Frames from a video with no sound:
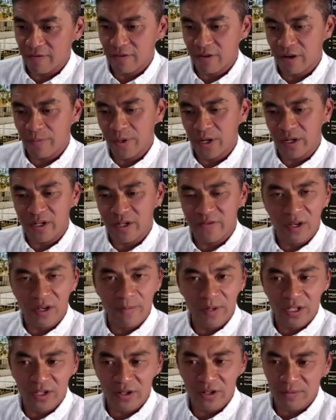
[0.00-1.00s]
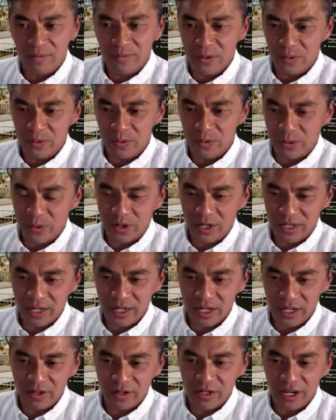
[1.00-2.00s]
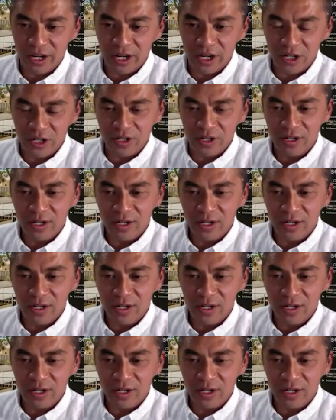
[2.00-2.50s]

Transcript: therapeutic development scripts, which we're excited to engage.